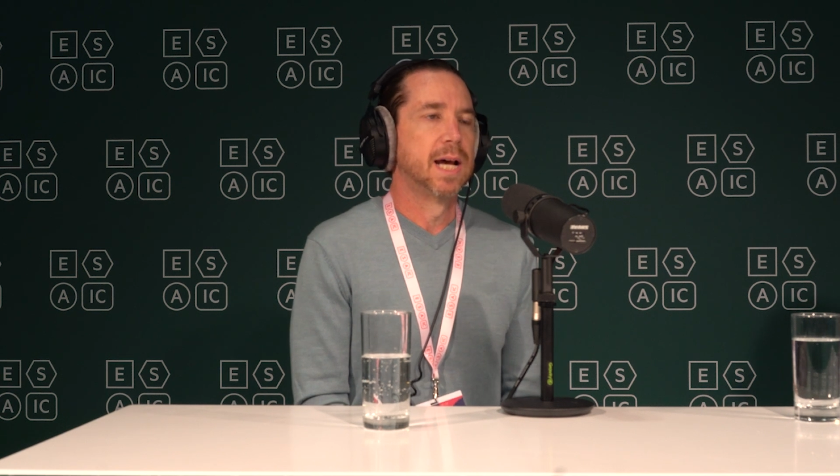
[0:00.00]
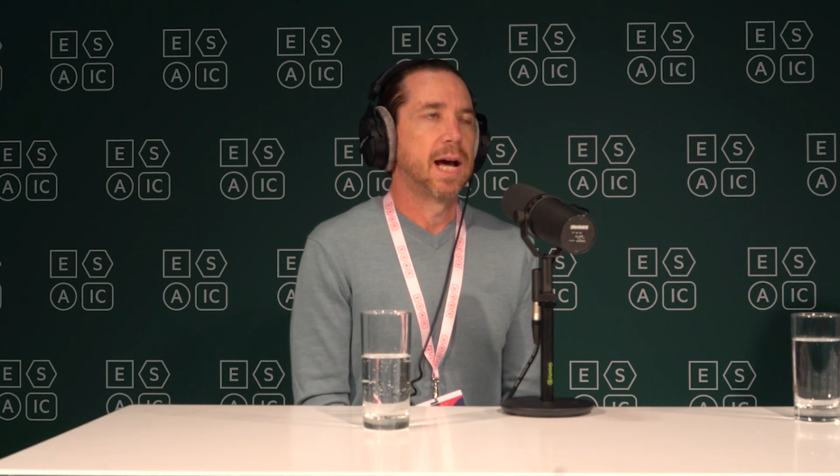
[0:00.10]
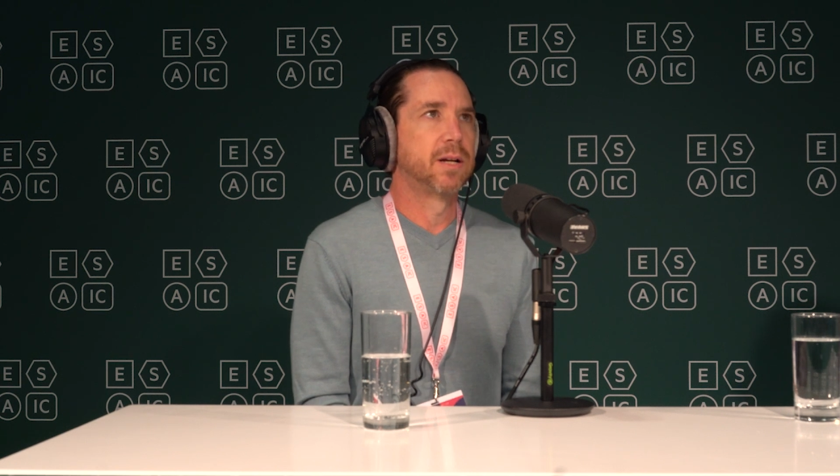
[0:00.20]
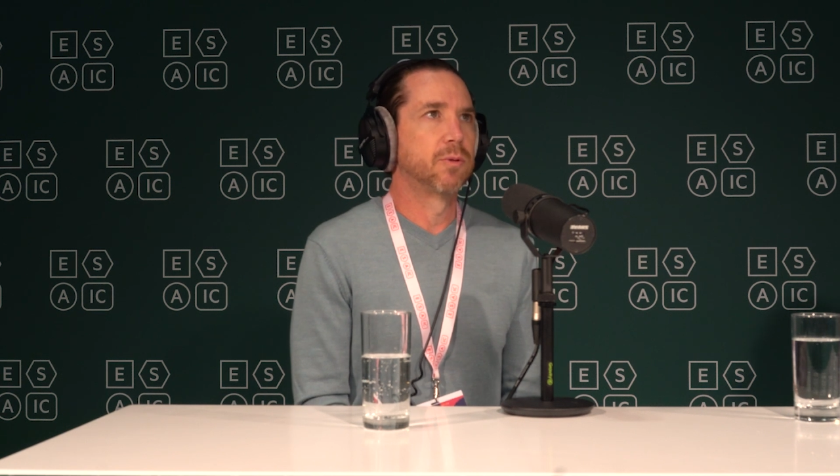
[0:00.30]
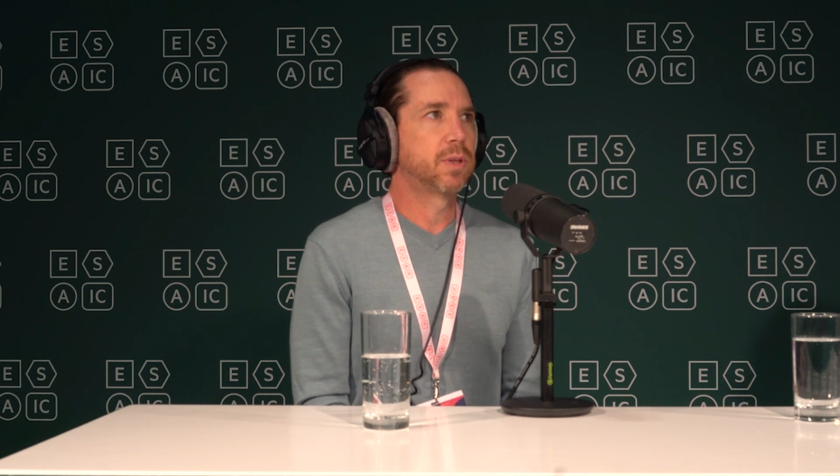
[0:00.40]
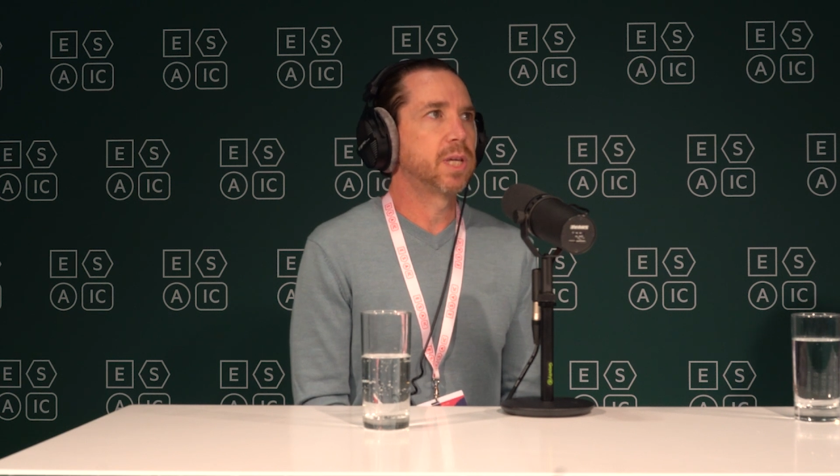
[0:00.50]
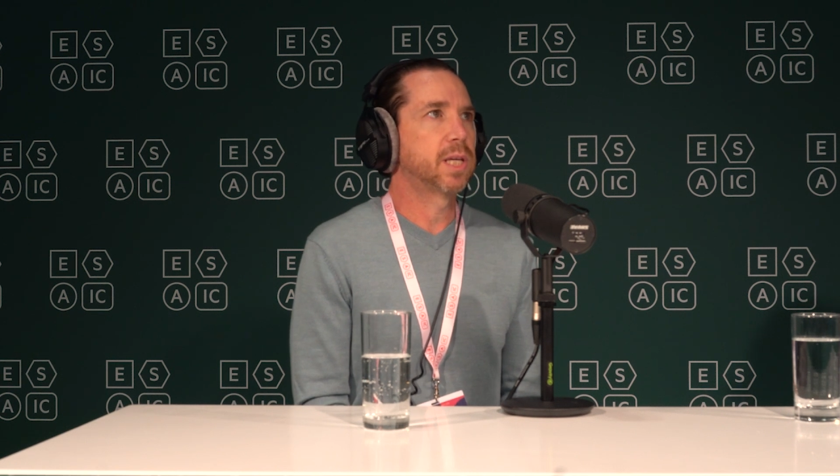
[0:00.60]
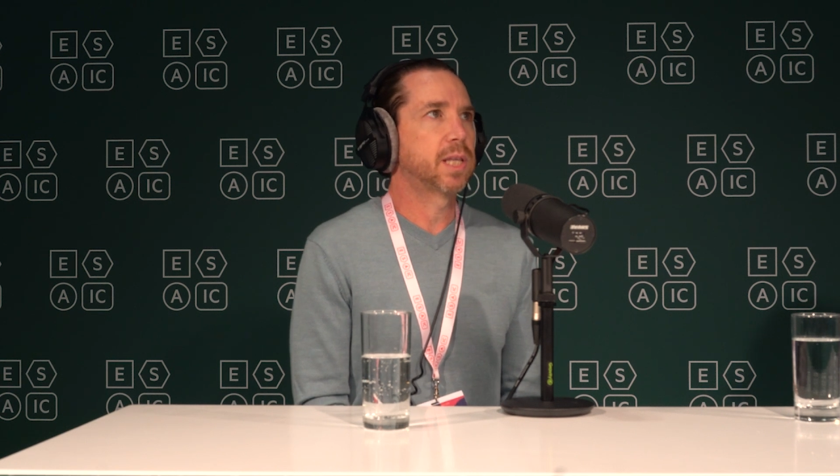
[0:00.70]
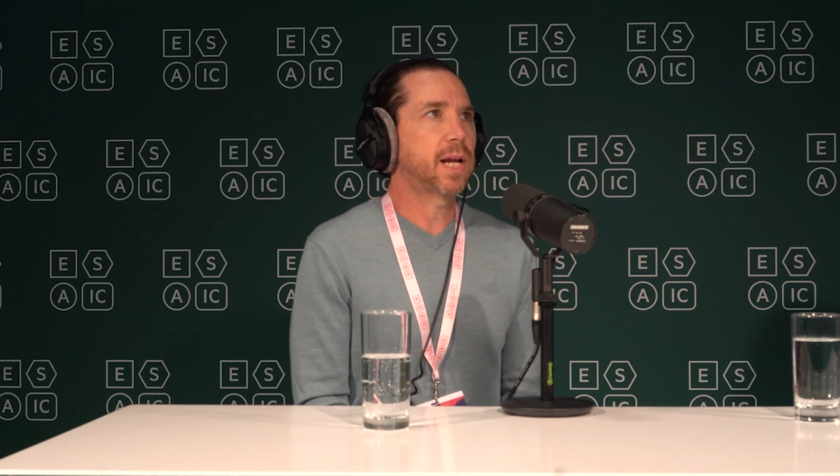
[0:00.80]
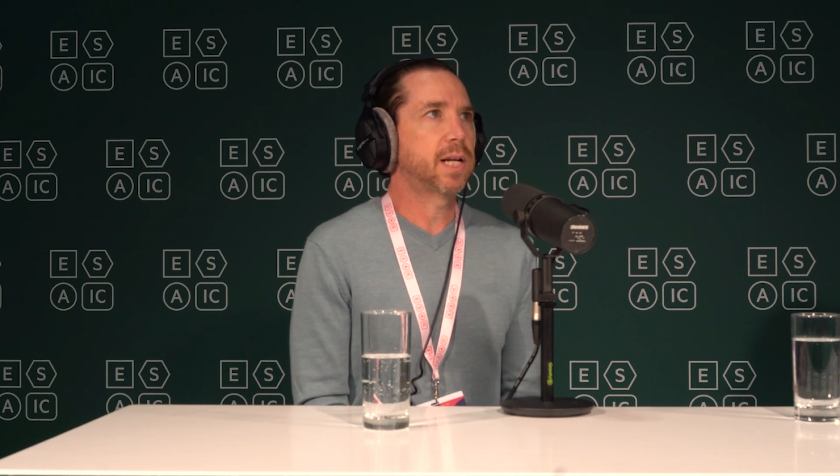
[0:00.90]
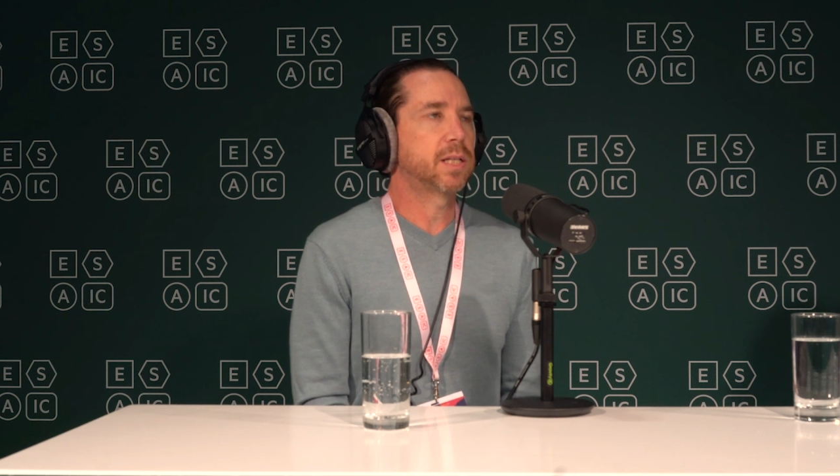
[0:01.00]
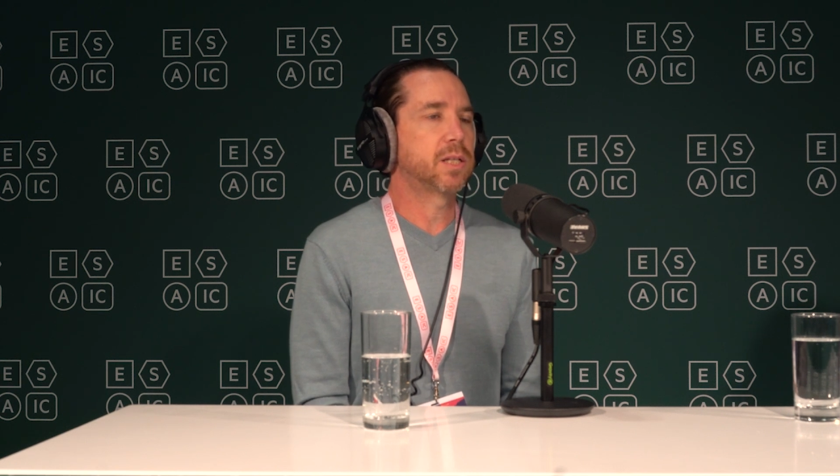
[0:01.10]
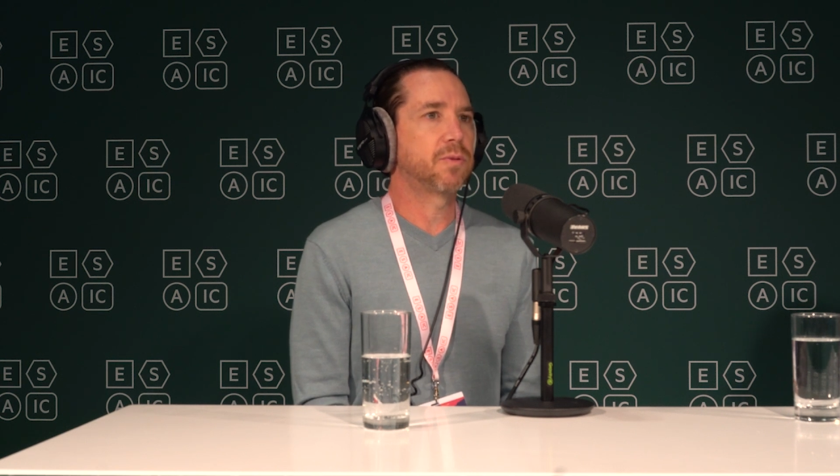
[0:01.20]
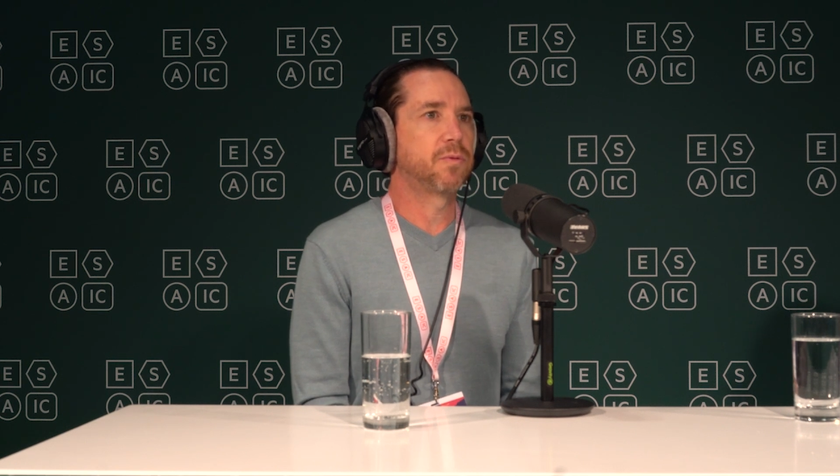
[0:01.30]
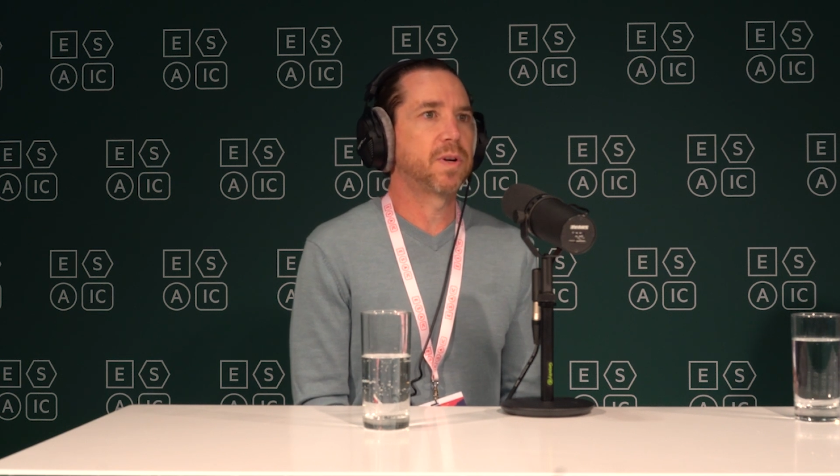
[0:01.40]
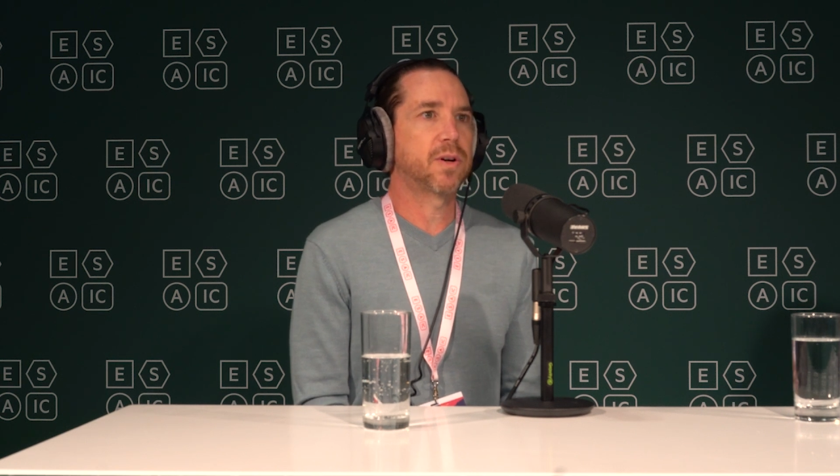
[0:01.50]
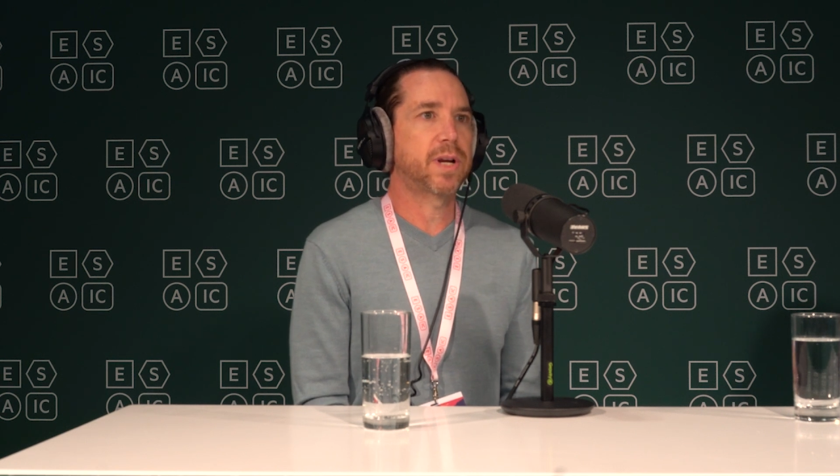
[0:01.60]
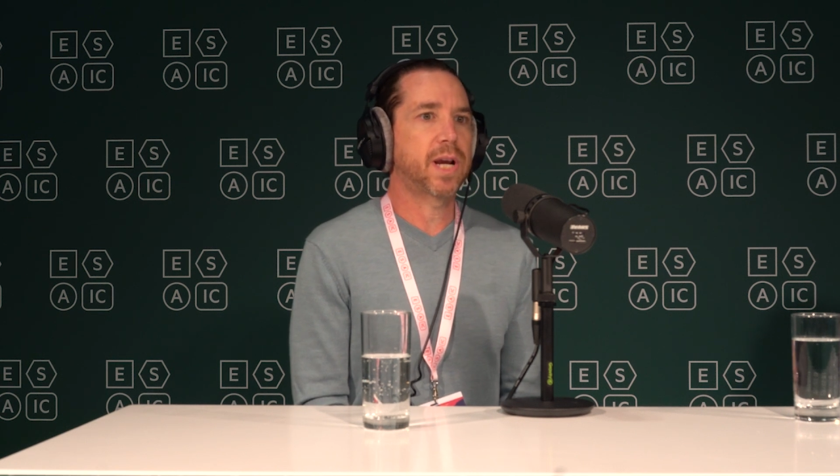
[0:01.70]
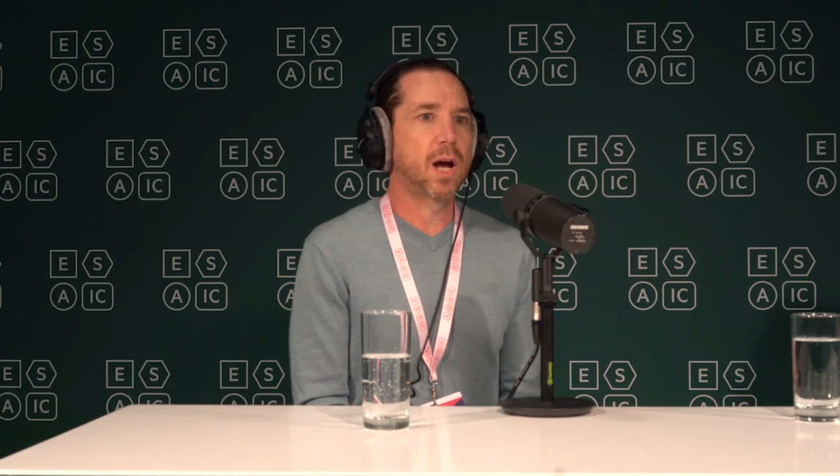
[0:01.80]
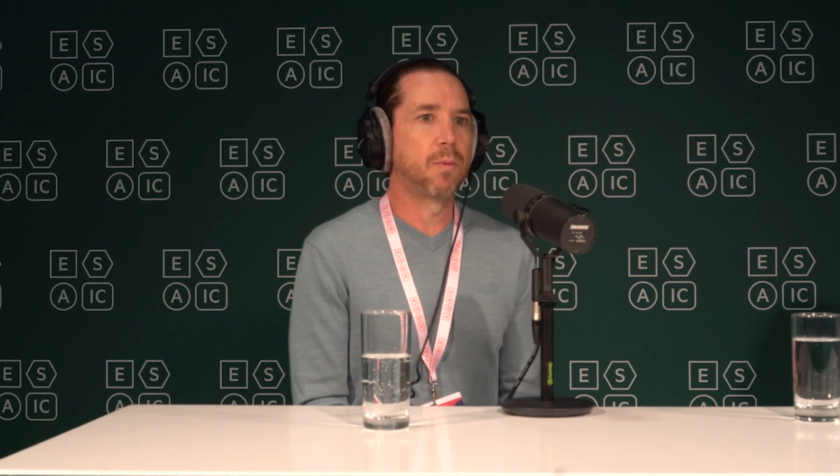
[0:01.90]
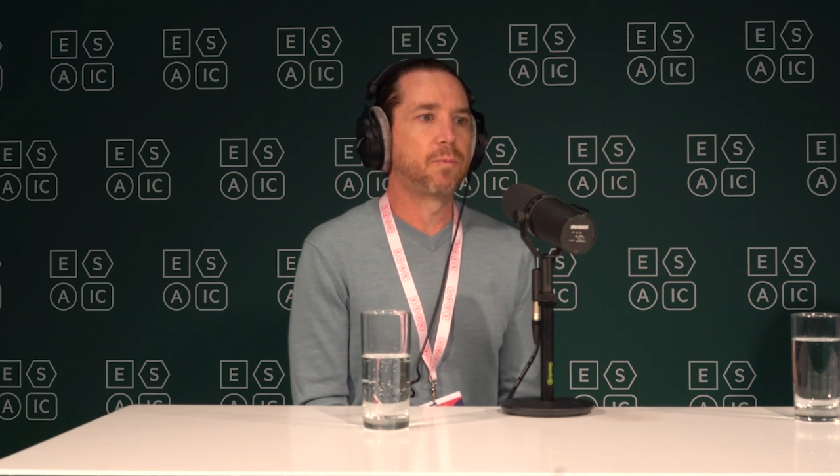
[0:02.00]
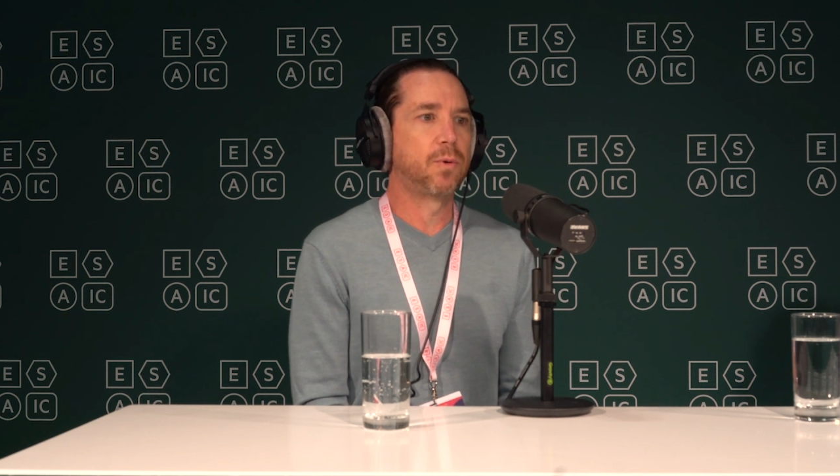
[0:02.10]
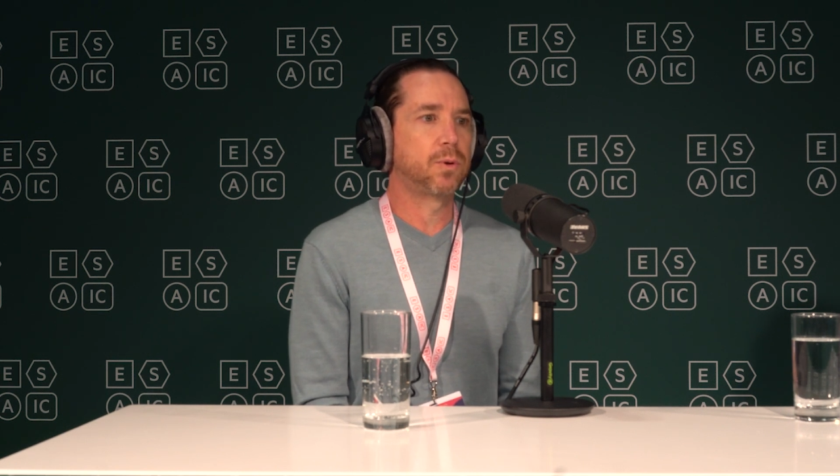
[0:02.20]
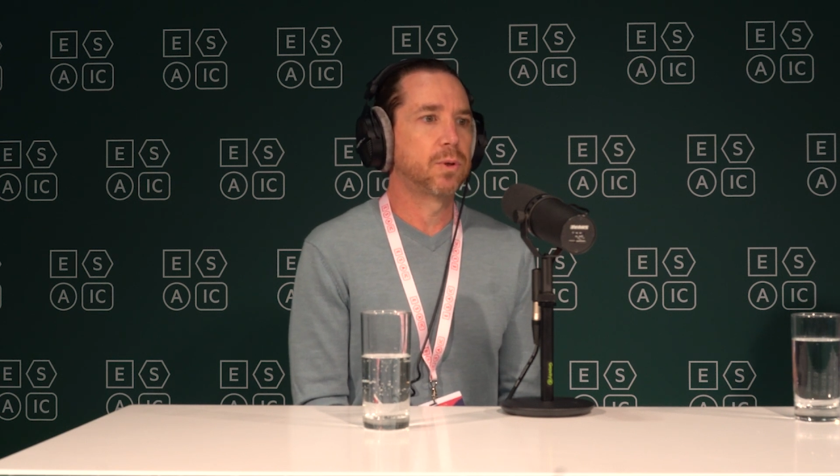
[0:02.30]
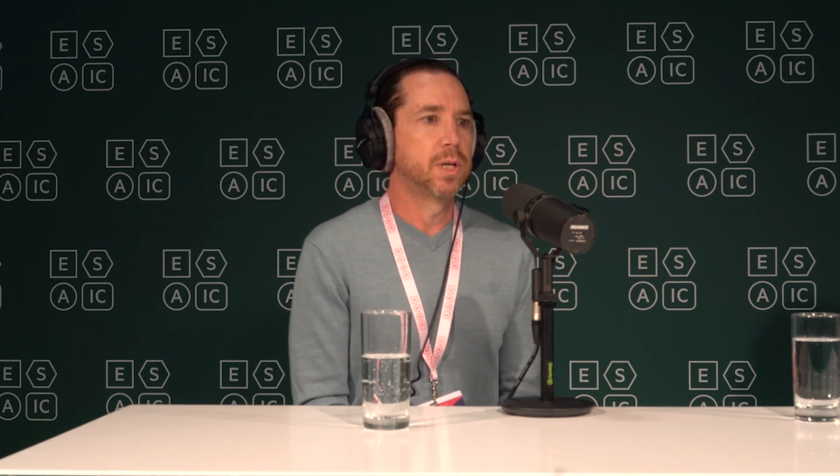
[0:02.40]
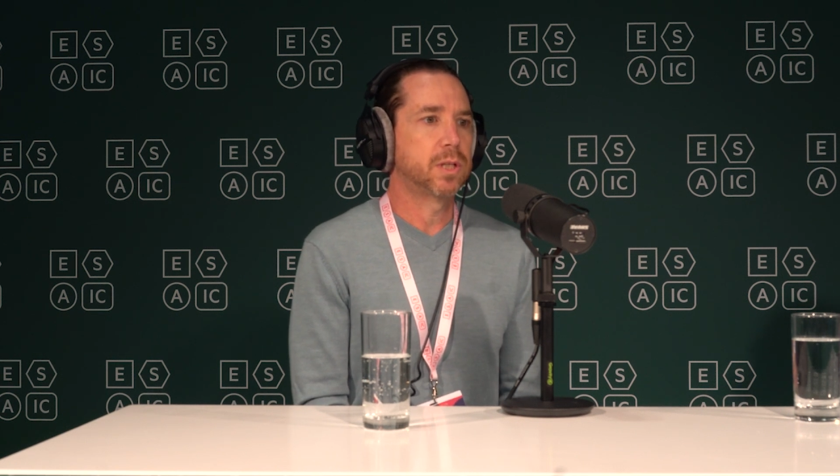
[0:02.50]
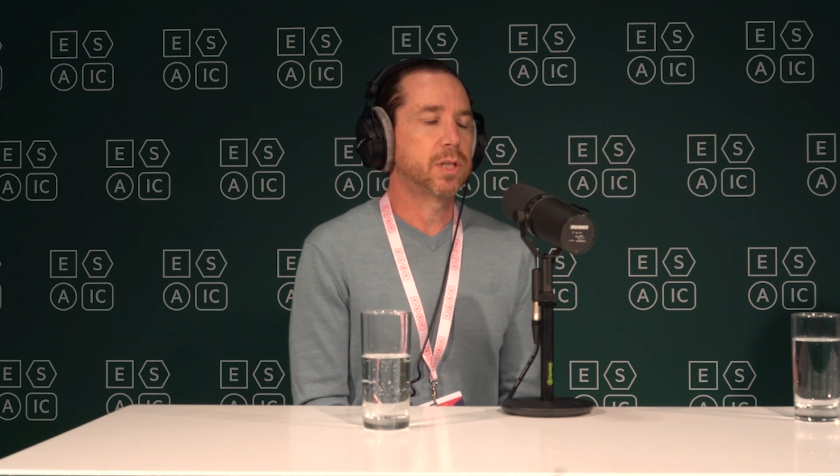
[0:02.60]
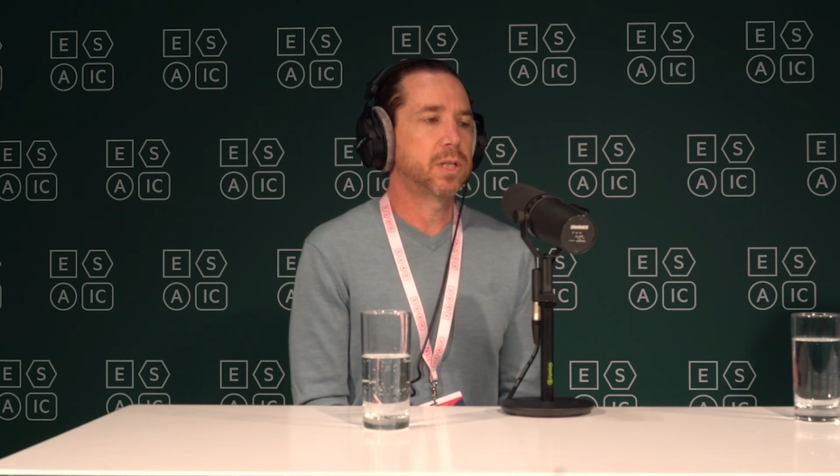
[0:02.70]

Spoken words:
I don't think that it's very helpful to